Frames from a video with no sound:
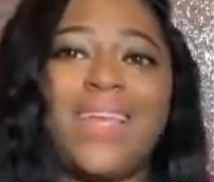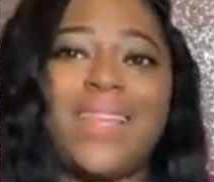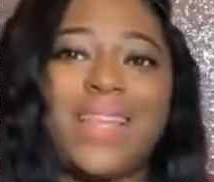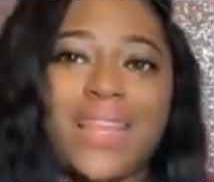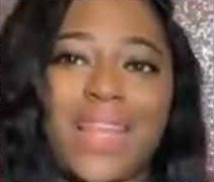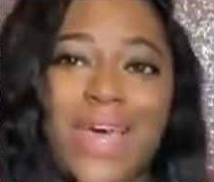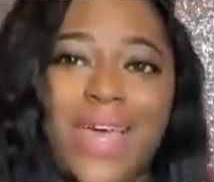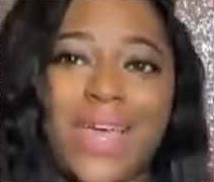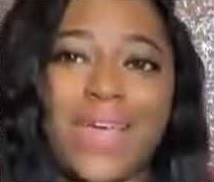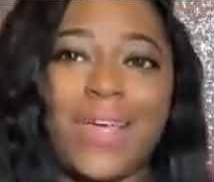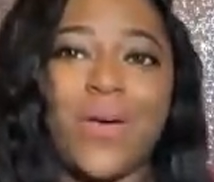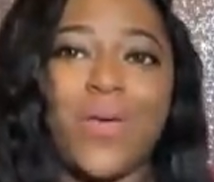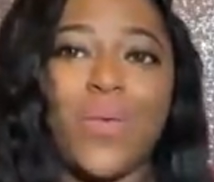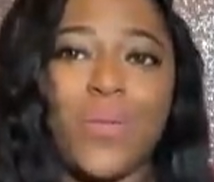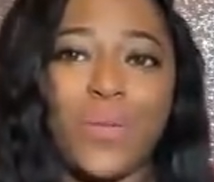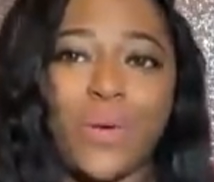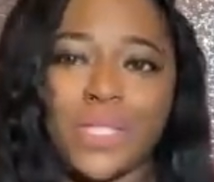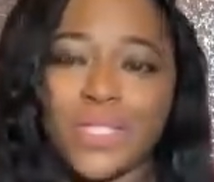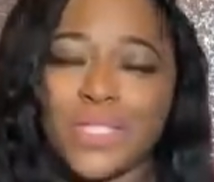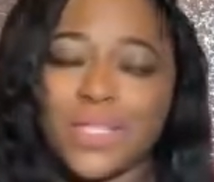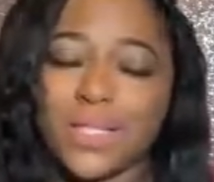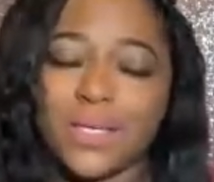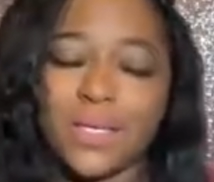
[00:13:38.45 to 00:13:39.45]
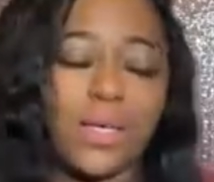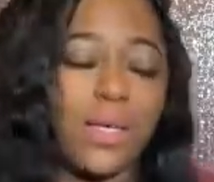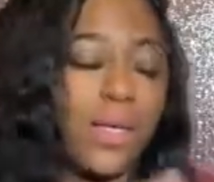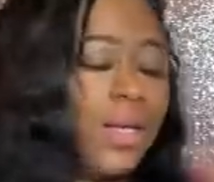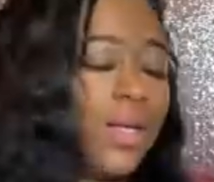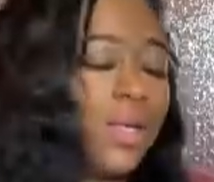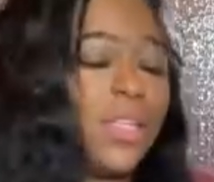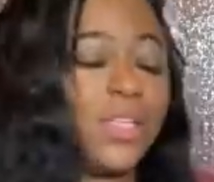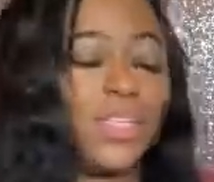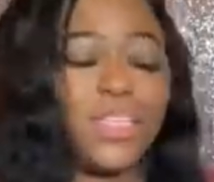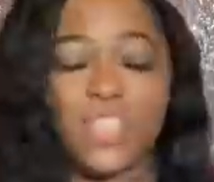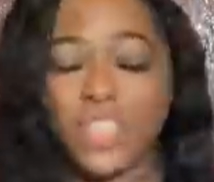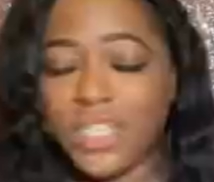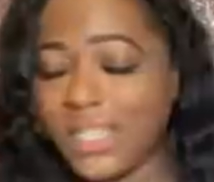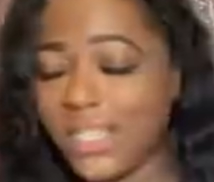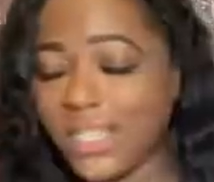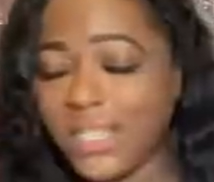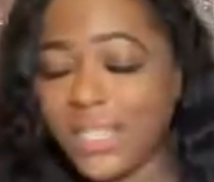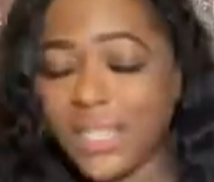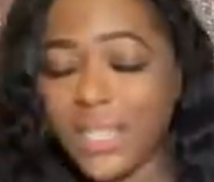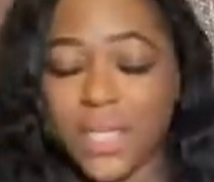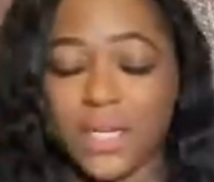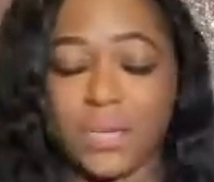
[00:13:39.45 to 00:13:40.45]
like Winter. She
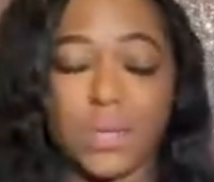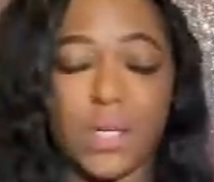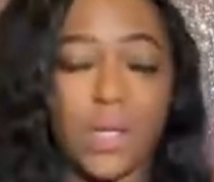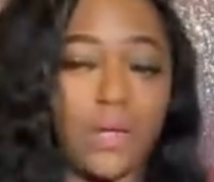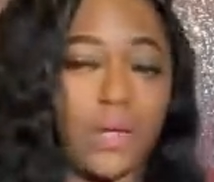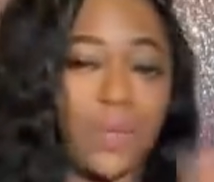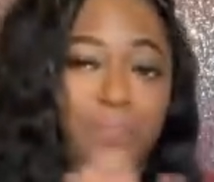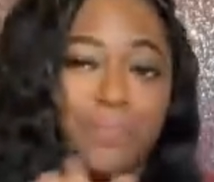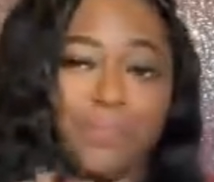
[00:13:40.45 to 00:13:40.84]
needs to let him go.